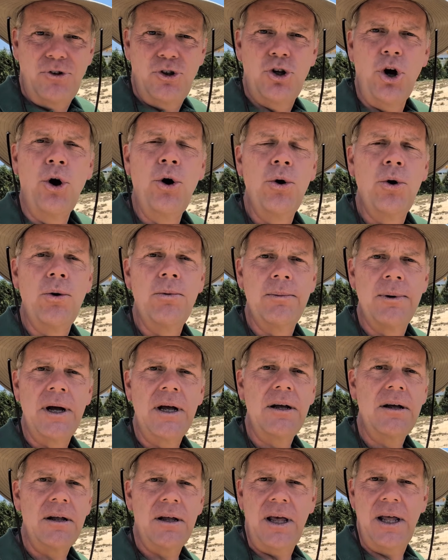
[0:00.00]

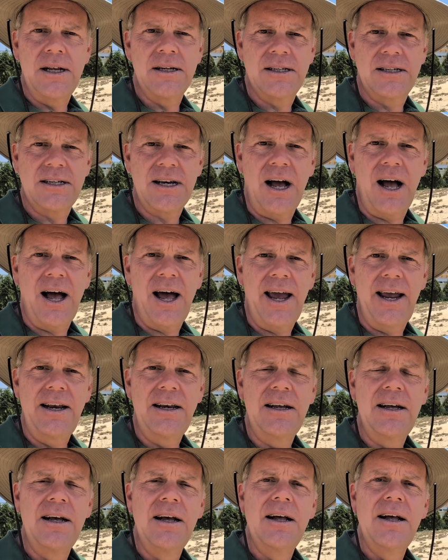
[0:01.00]
tomb inside.